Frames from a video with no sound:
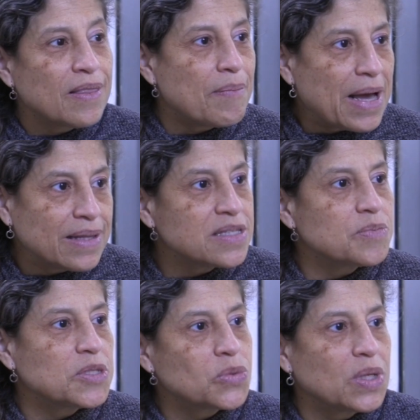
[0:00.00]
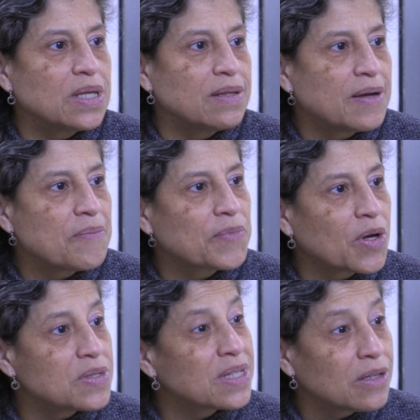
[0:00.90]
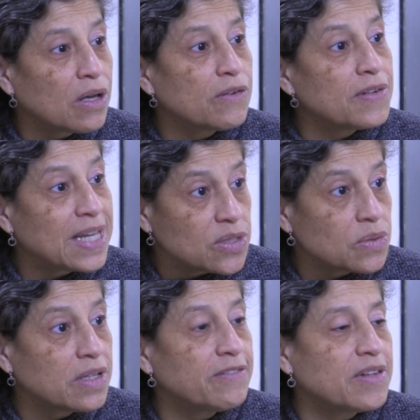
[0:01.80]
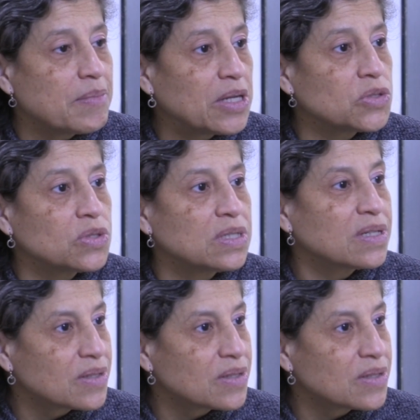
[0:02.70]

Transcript: the balance between um, causing a lot of nasal inflammation and